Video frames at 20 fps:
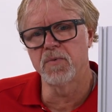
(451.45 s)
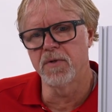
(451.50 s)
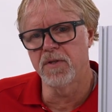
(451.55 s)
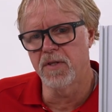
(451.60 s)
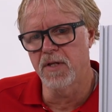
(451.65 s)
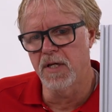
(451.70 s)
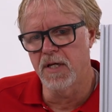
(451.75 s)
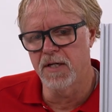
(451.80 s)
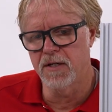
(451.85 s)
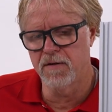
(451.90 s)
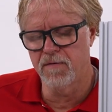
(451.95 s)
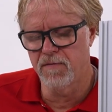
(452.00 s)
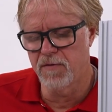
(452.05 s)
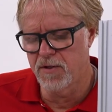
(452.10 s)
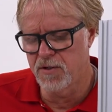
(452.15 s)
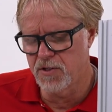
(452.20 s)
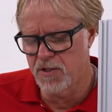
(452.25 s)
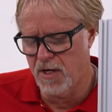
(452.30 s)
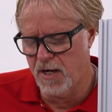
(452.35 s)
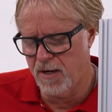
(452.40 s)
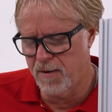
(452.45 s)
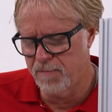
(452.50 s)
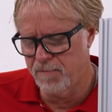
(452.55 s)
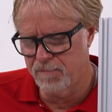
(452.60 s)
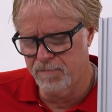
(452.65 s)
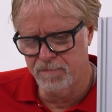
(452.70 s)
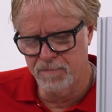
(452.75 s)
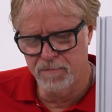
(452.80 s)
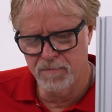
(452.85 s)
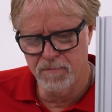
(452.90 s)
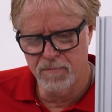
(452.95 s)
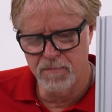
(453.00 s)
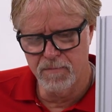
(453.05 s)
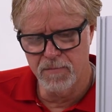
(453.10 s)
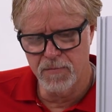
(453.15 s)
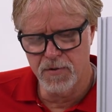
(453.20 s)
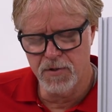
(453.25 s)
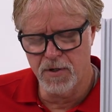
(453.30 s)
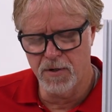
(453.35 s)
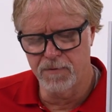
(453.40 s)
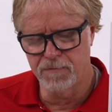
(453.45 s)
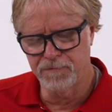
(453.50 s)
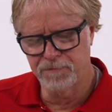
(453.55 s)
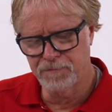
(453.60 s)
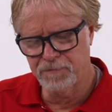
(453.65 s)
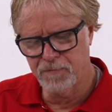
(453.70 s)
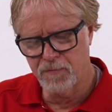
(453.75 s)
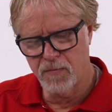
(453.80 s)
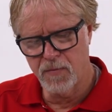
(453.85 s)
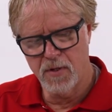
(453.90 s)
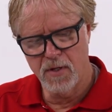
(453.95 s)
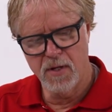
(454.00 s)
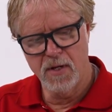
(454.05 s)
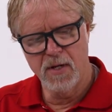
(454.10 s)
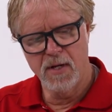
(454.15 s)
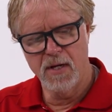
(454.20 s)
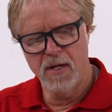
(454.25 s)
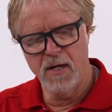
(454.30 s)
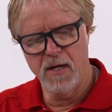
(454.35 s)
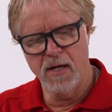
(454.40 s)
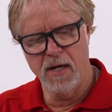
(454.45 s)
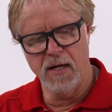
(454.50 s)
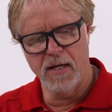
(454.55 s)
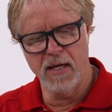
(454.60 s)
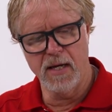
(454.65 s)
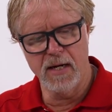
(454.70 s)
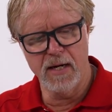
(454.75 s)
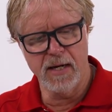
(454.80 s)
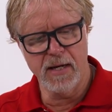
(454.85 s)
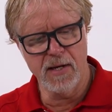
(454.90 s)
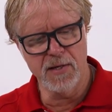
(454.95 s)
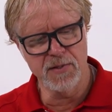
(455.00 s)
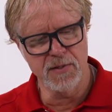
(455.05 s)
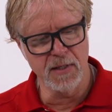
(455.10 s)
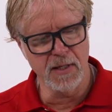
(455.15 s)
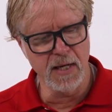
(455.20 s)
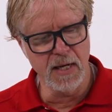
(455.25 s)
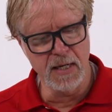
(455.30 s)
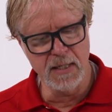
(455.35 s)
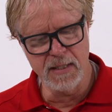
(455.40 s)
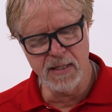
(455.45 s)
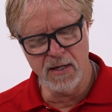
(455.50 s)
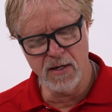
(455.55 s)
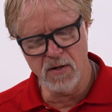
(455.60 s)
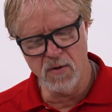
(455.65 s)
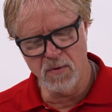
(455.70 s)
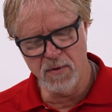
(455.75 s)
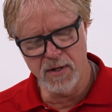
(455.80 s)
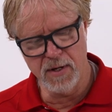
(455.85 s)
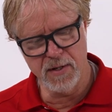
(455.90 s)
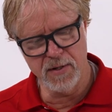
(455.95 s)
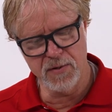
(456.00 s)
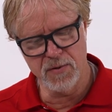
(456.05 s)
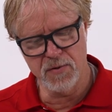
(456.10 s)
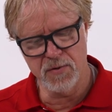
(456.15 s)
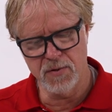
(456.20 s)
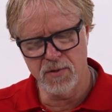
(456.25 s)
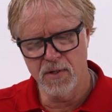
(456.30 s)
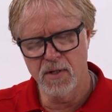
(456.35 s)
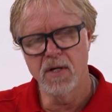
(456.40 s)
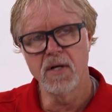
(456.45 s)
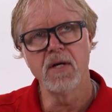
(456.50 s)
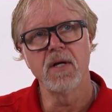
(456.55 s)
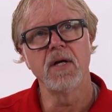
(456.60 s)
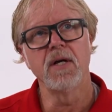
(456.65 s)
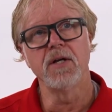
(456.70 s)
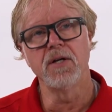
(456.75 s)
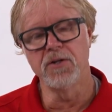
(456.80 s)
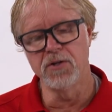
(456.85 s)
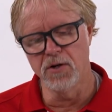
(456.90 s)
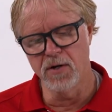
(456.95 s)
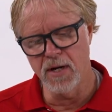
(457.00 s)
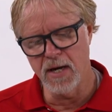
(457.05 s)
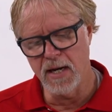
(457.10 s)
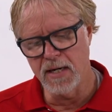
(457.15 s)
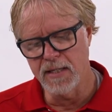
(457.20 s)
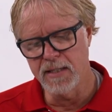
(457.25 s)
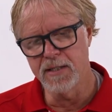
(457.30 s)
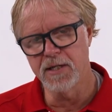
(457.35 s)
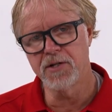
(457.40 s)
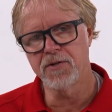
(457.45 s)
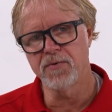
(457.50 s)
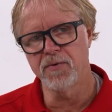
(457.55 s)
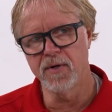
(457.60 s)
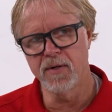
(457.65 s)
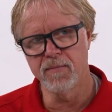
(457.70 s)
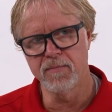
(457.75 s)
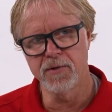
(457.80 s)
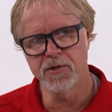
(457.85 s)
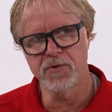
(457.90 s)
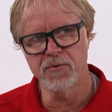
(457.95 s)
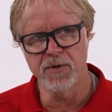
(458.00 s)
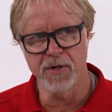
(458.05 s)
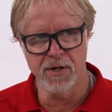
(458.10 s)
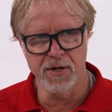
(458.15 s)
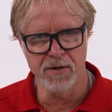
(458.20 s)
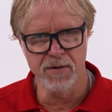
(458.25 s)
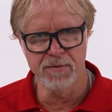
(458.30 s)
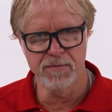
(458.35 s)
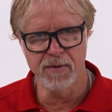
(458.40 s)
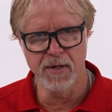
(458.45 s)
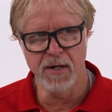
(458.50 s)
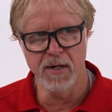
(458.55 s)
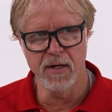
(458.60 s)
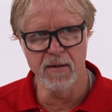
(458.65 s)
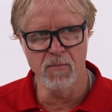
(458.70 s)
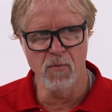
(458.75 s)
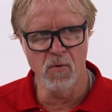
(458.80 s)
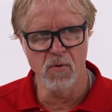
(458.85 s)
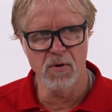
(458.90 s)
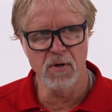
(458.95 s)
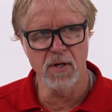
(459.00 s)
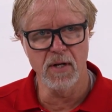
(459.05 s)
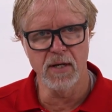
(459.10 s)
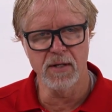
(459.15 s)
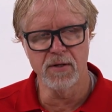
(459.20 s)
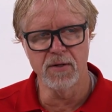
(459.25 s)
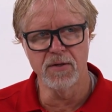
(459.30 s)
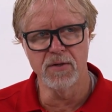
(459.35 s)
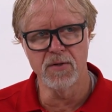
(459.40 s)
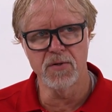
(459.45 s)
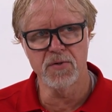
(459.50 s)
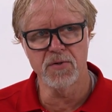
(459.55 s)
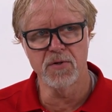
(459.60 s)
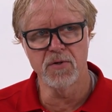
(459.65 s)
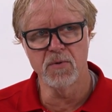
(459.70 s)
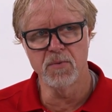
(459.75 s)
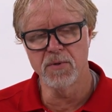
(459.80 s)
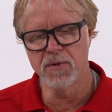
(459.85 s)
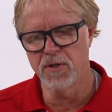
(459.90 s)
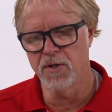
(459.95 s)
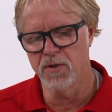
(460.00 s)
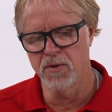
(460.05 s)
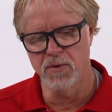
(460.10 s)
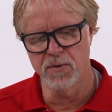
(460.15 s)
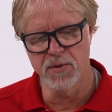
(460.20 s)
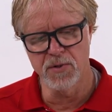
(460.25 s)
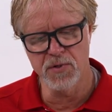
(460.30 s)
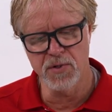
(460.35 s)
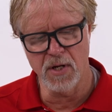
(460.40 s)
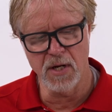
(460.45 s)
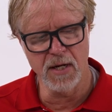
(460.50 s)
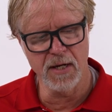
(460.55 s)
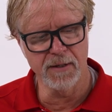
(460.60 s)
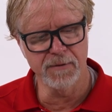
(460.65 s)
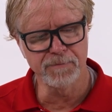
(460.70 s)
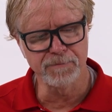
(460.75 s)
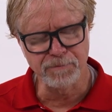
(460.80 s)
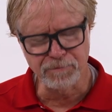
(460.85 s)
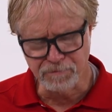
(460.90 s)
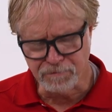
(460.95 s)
with the end of the jamb. So again, I guess the key takeaway is you do not need to trim the trigger anymore like you used to with the old design.